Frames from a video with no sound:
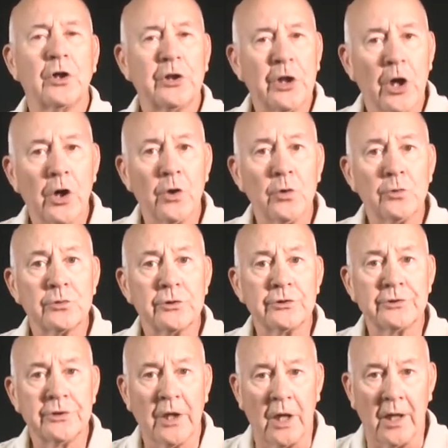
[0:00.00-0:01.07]
code
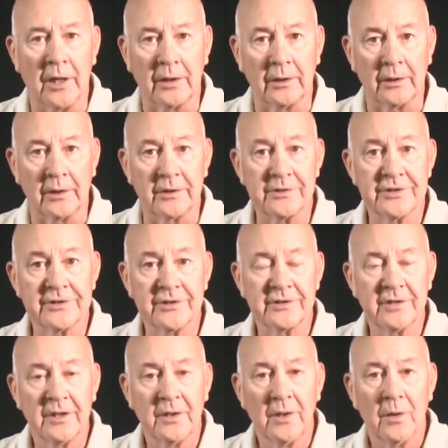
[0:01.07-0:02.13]
talkers
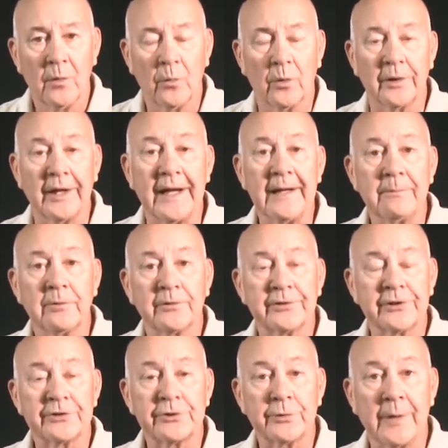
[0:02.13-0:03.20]
were able
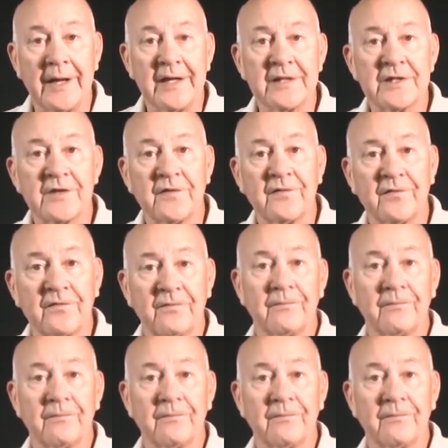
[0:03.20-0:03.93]
to transmit